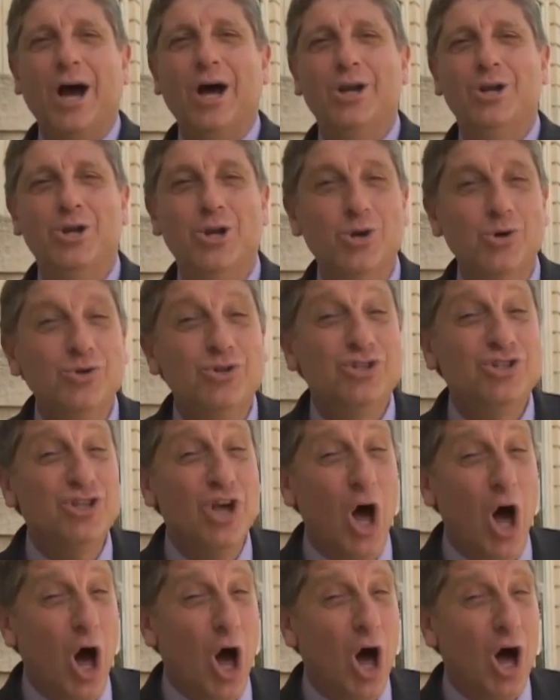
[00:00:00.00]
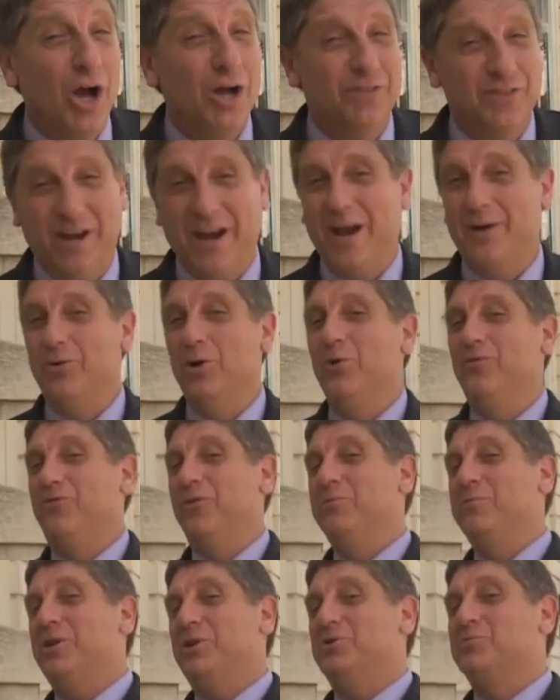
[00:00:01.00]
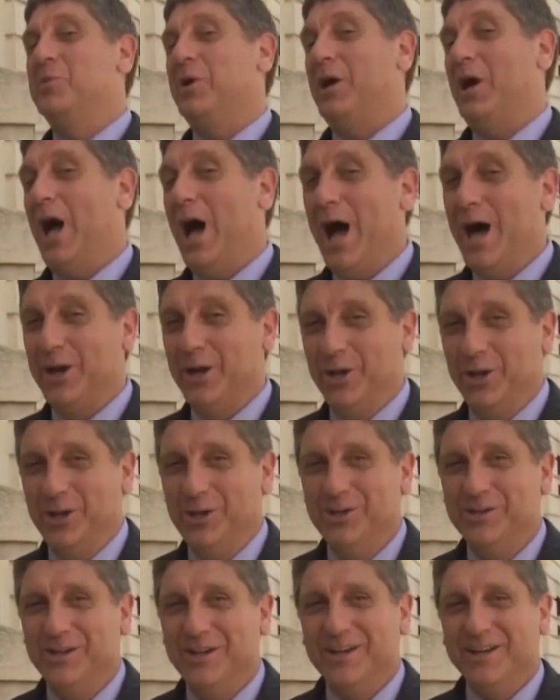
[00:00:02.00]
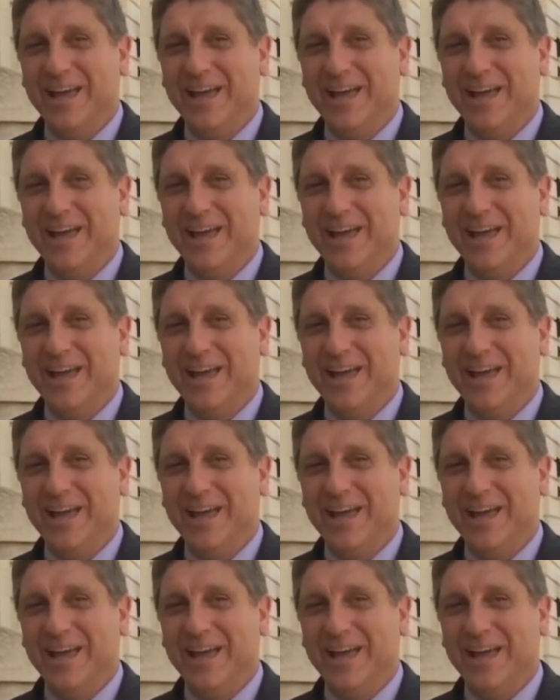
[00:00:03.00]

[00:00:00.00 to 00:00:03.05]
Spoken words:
a new song that I wrote for Mitch McConnell